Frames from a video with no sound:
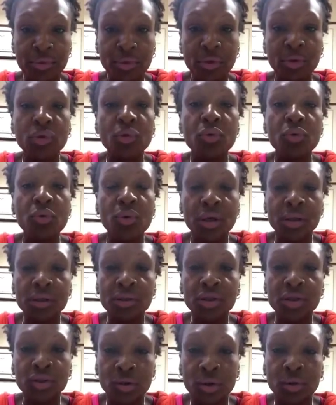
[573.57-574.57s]
You
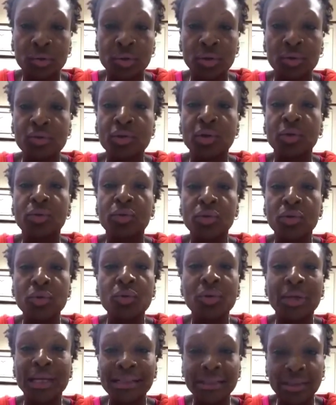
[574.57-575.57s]
control you. So
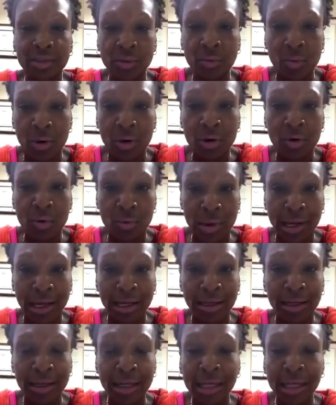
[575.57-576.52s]
you get to walk away.